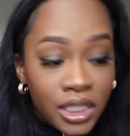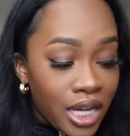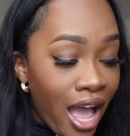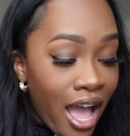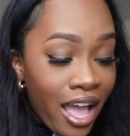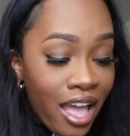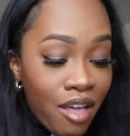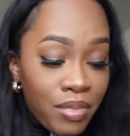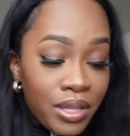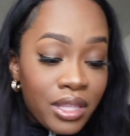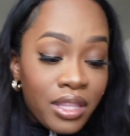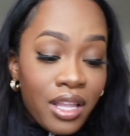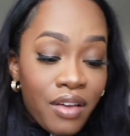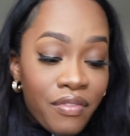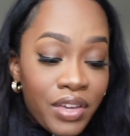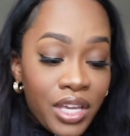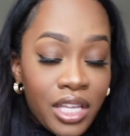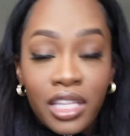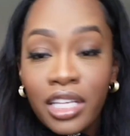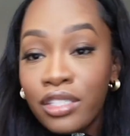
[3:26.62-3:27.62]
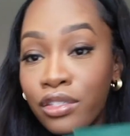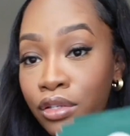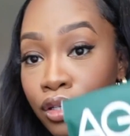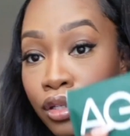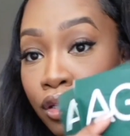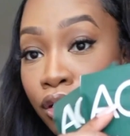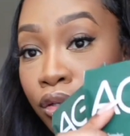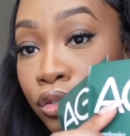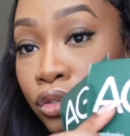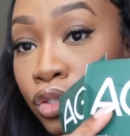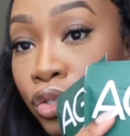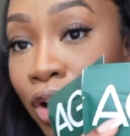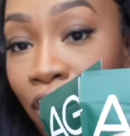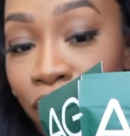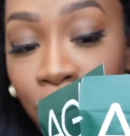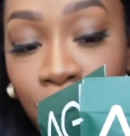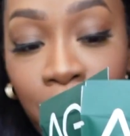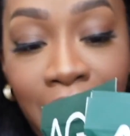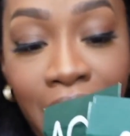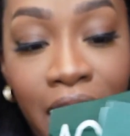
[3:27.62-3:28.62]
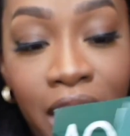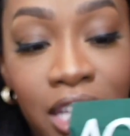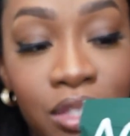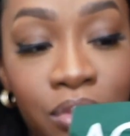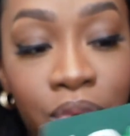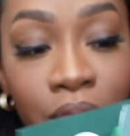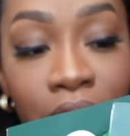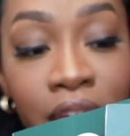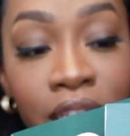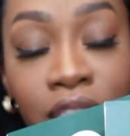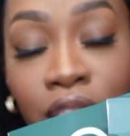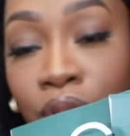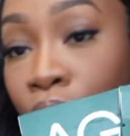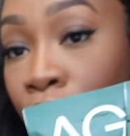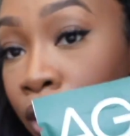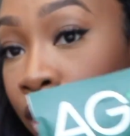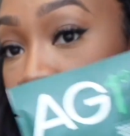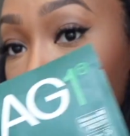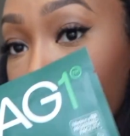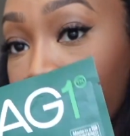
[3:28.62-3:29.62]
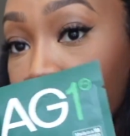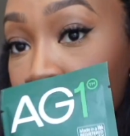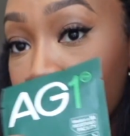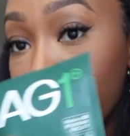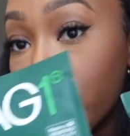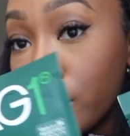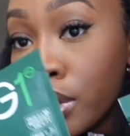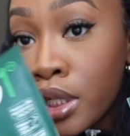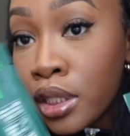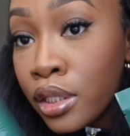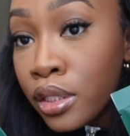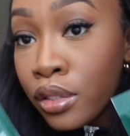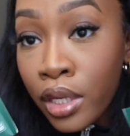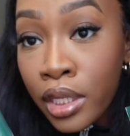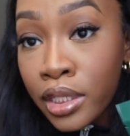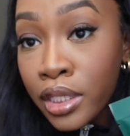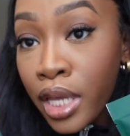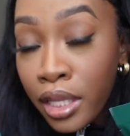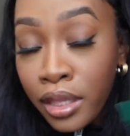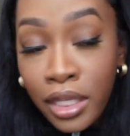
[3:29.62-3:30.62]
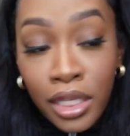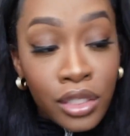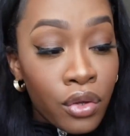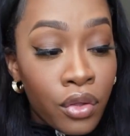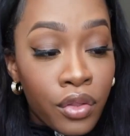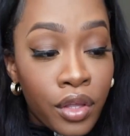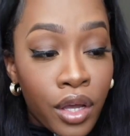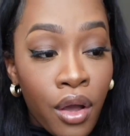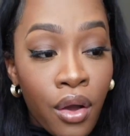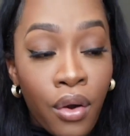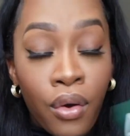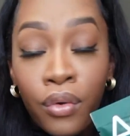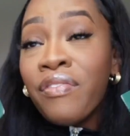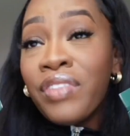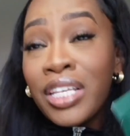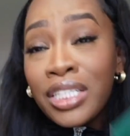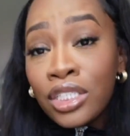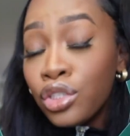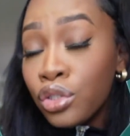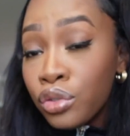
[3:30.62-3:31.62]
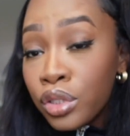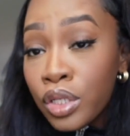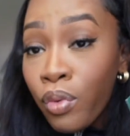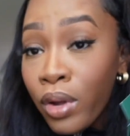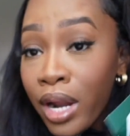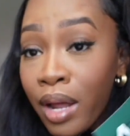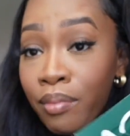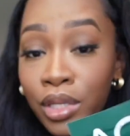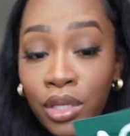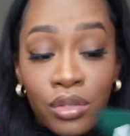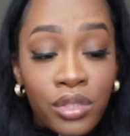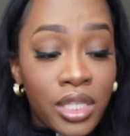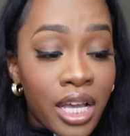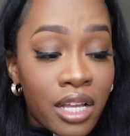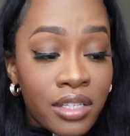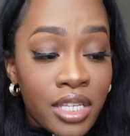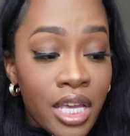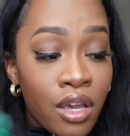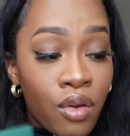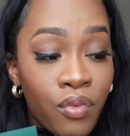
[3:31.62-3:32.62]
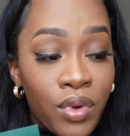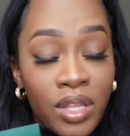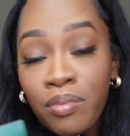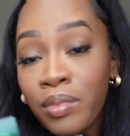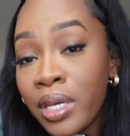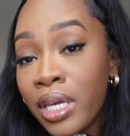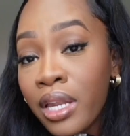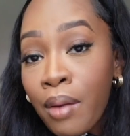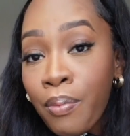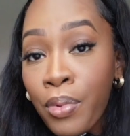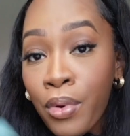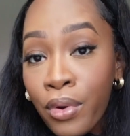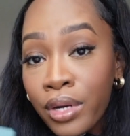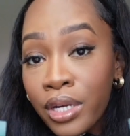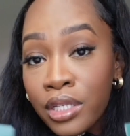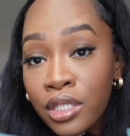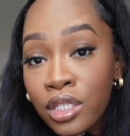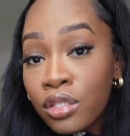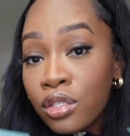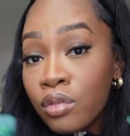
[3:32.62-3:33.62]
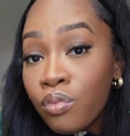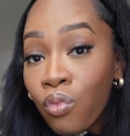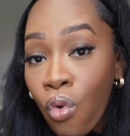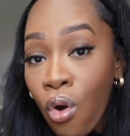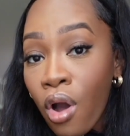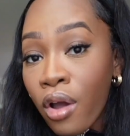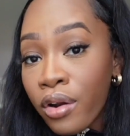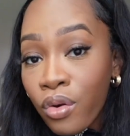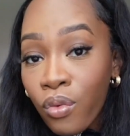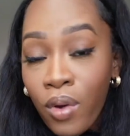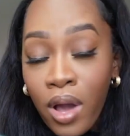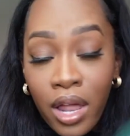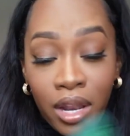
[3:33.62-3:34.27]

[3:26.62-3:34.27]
I have been loving. These are the little travel packs with AG1, and you just can take these on the go. This is usually what I'm using. I'll take it with me and I pour it into some water while